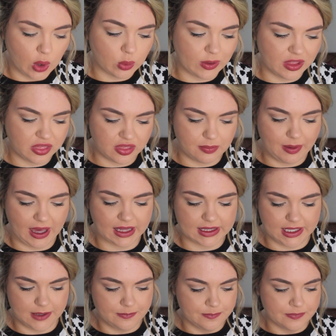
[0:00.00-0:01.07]
with the
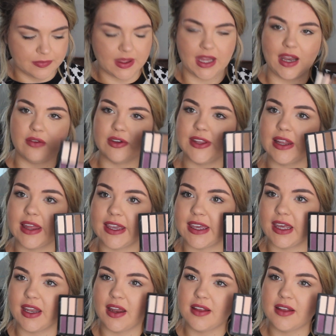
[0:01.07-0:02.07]
palette, and I really like it.